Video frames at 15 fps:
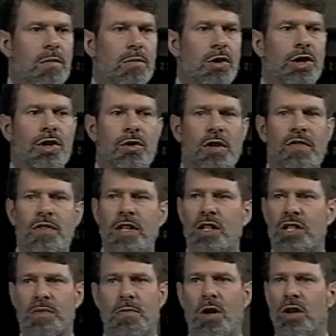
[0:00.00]
Mercury,
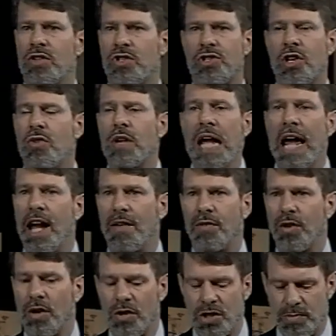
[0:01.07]
Venus, Mars don't have
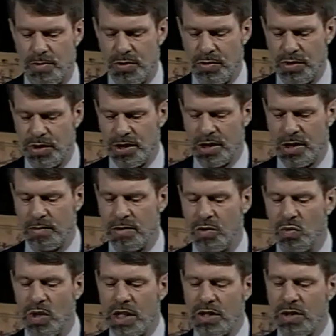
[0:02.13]
large moons, but
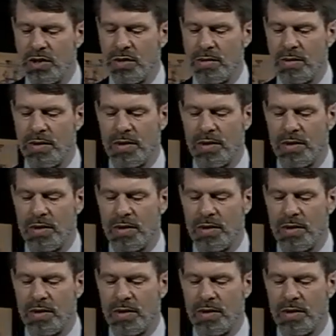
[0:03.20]
we do.